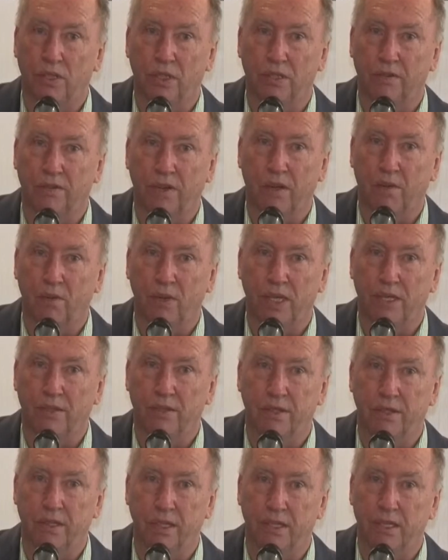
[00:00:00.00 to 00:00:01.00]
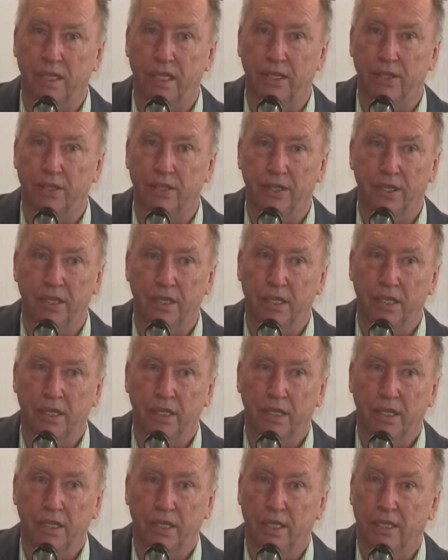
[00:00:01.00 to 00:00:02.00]
of our wheat at least
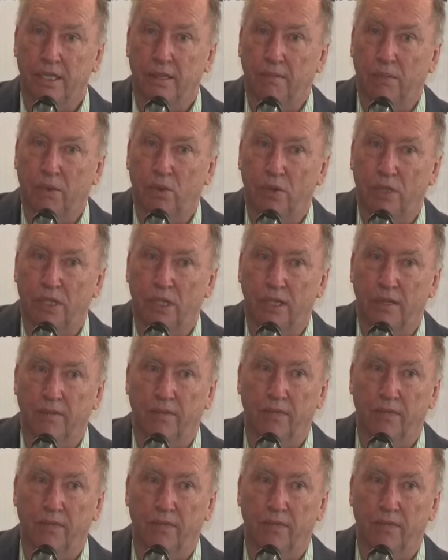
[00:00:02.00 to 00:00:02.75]
is imported.